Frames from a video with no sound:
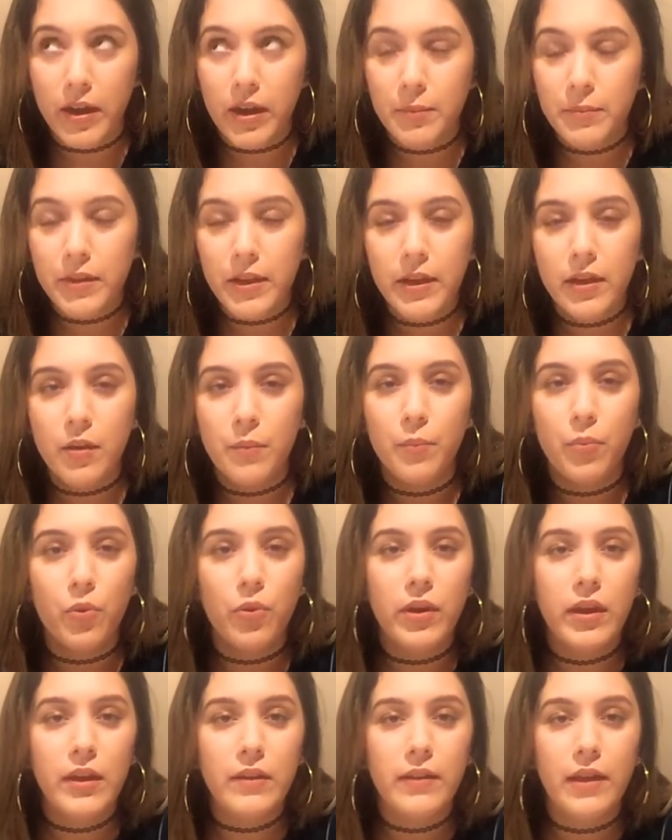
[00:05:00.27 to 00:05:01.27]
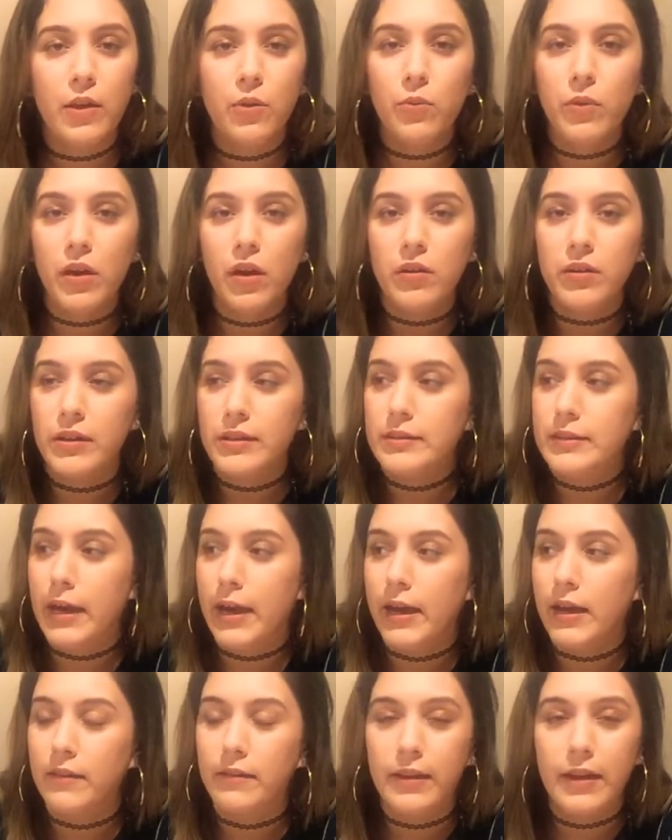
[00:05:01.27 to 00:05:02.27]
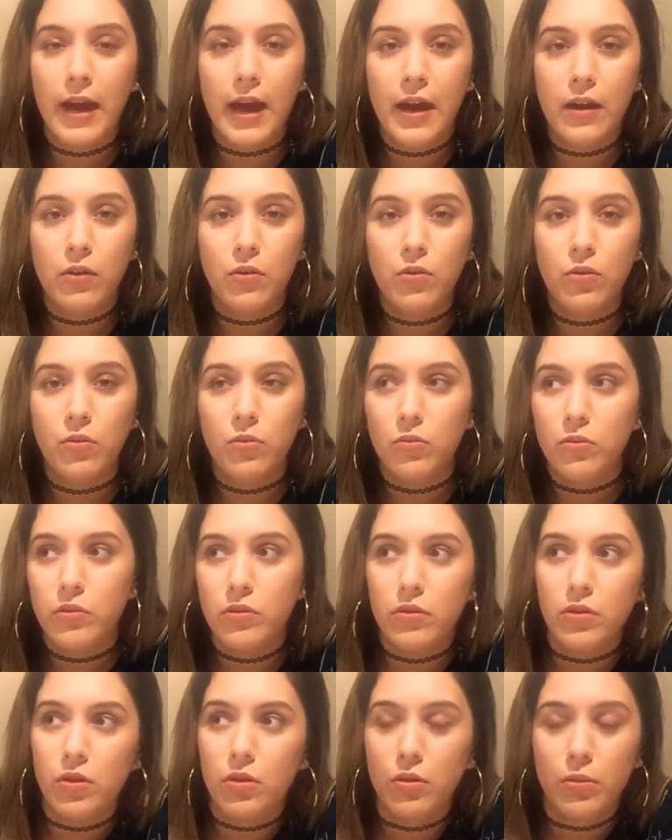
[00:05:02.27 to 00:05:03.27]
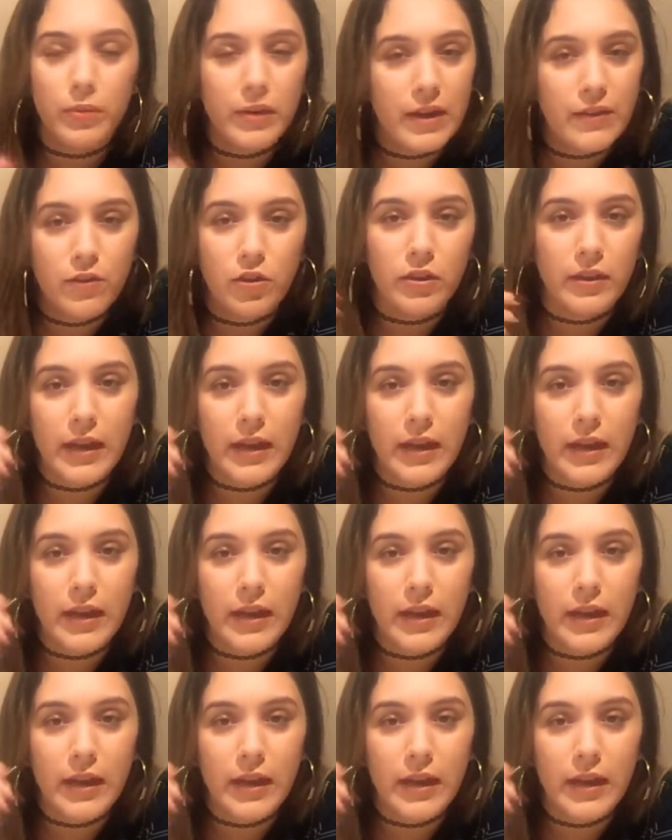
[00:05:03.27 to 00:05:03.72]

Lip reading: And I'm like, boy, like, we on a date. Like, I don't, you know, or whatever.